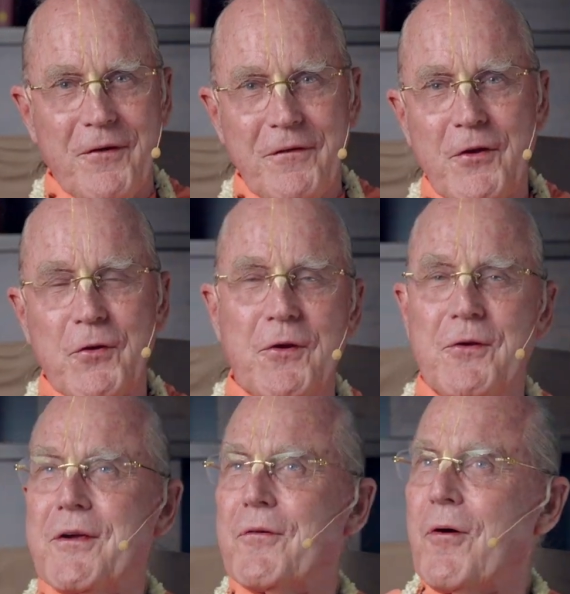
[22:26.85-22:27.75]
Now you can
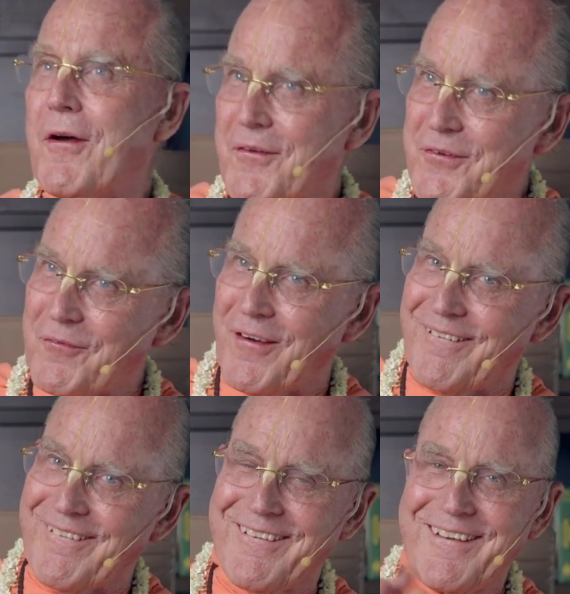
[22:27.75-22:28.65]
look at Radha's
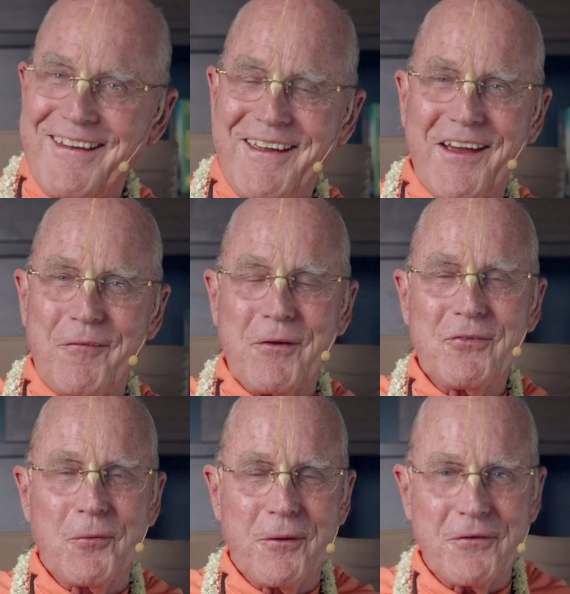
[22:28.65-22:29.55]
smile and be
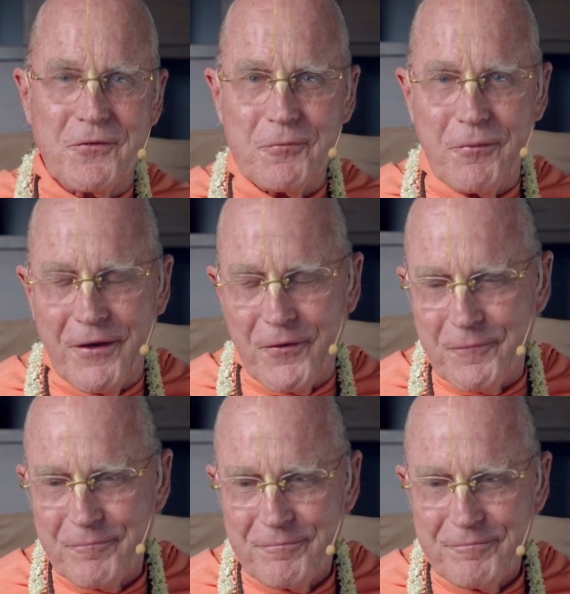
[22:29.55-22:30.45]
so much inspired.
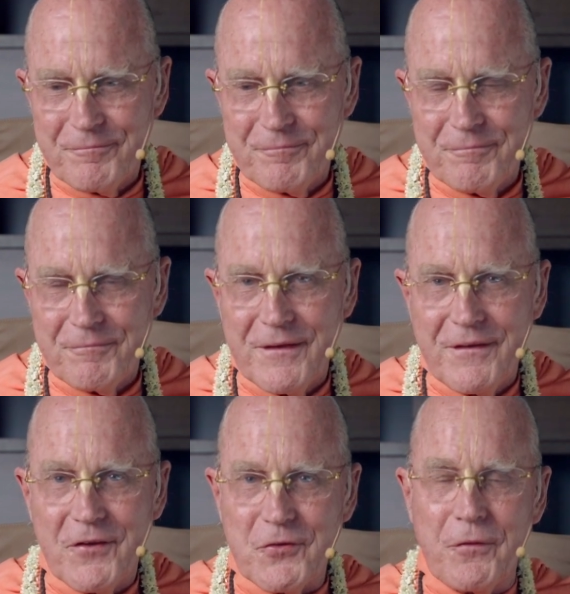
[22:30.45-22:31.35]

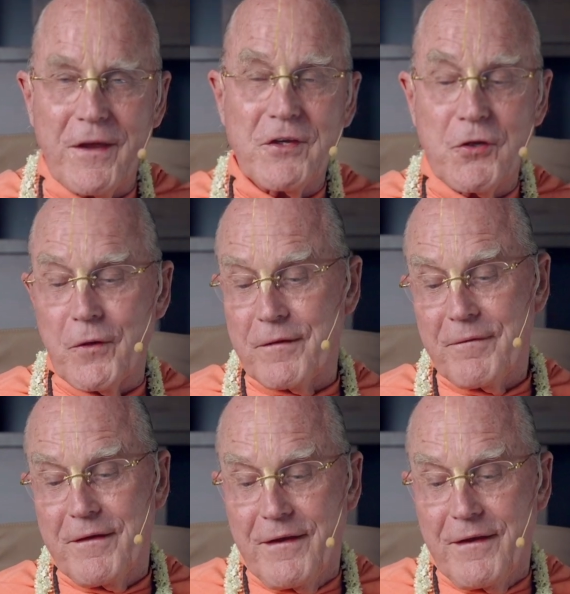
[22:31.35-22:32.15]
So thank you, and